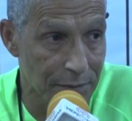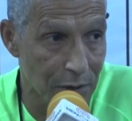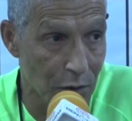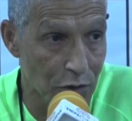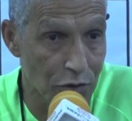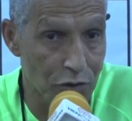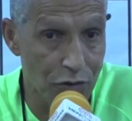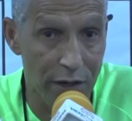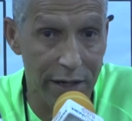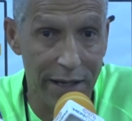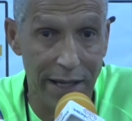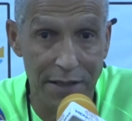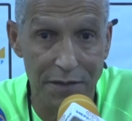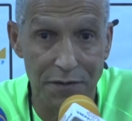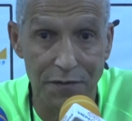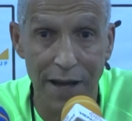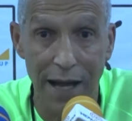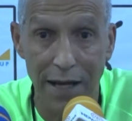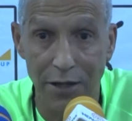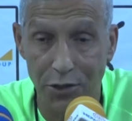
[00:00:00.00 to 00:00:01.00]
Andre has
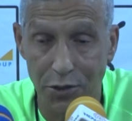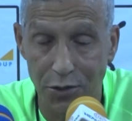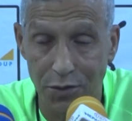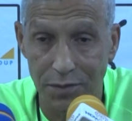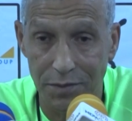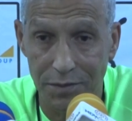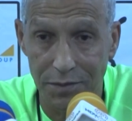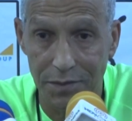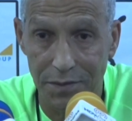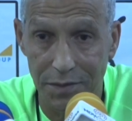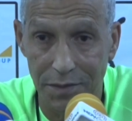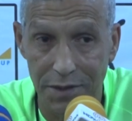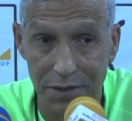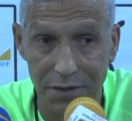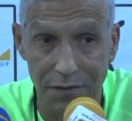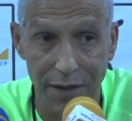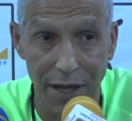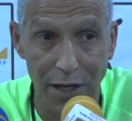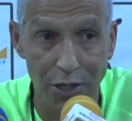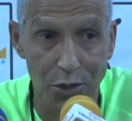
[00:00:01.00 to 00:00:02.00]
value
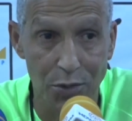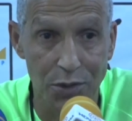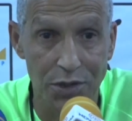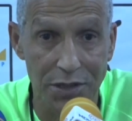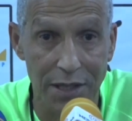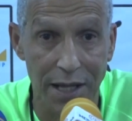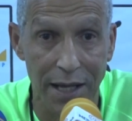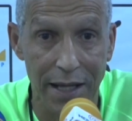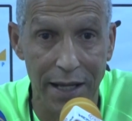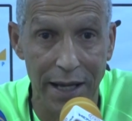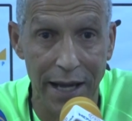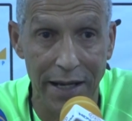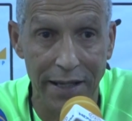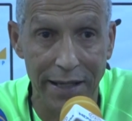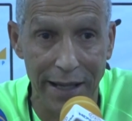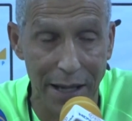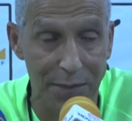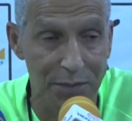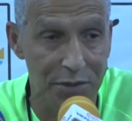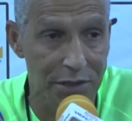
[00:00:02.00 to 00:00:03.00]
as our
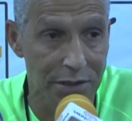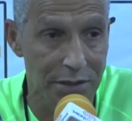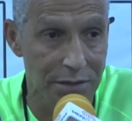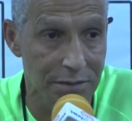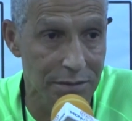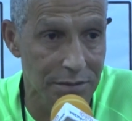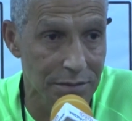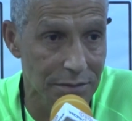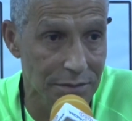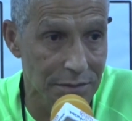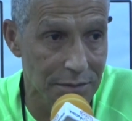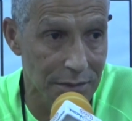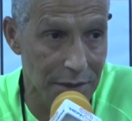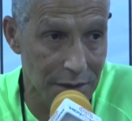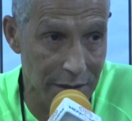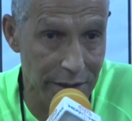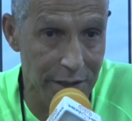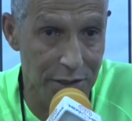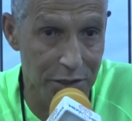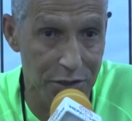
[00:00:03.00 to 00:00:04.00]
captain,
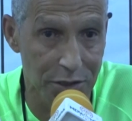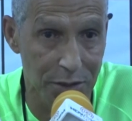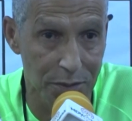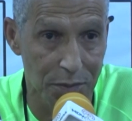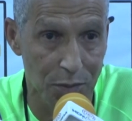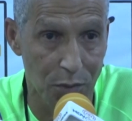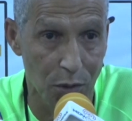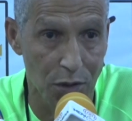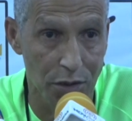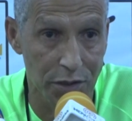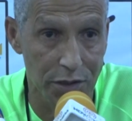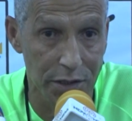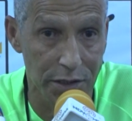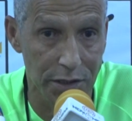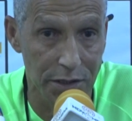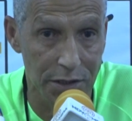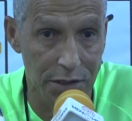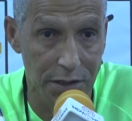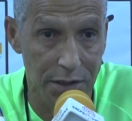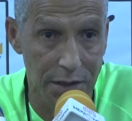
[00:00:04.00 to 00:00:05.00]
leadership
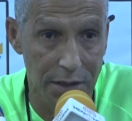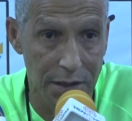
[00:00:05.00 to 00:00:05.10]
qualities,